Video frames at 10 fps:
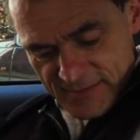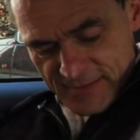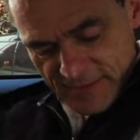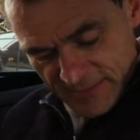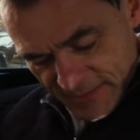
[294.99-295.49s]

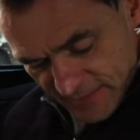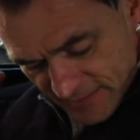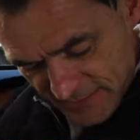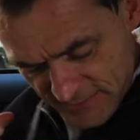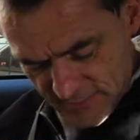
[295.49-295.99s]
Um,
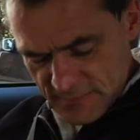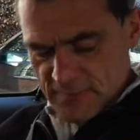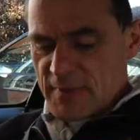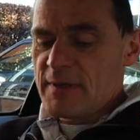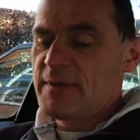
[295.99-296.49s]
yeah?
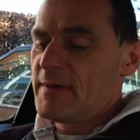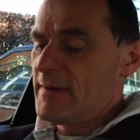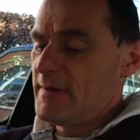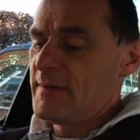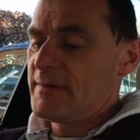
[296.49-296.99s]
Yeah,
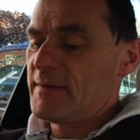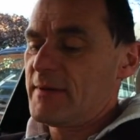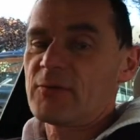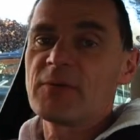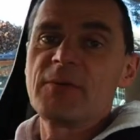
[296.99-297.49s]

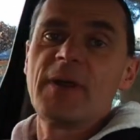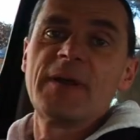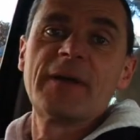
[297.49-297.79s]
that's good.